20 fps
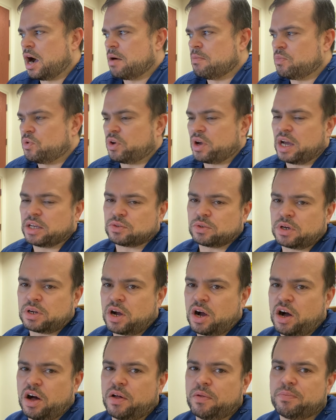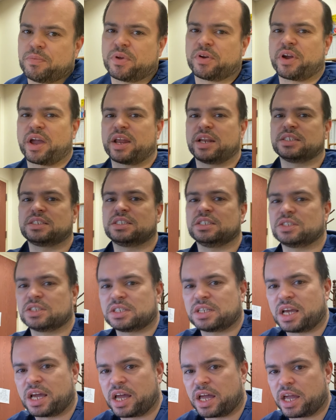You guys will call them their anesthesia
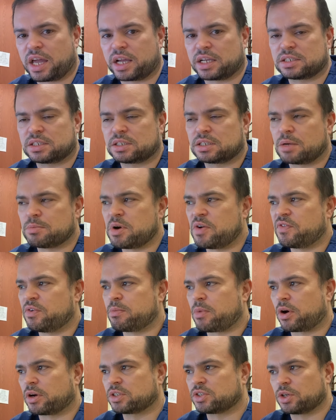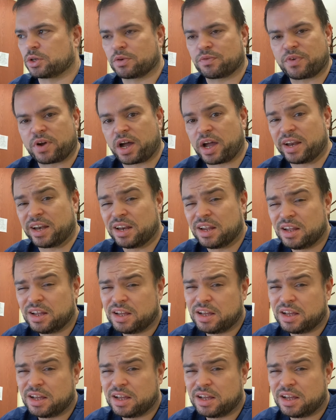techs. Some of them are certified.